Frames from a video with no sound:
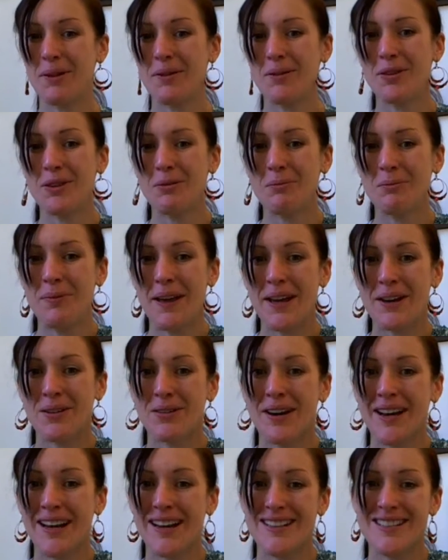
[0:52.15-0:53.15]
but what
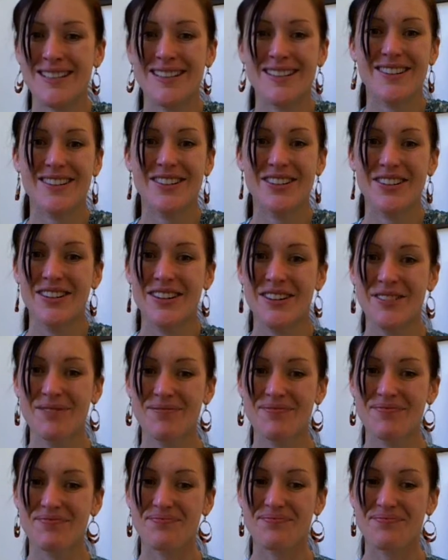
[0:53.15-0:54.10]
better way to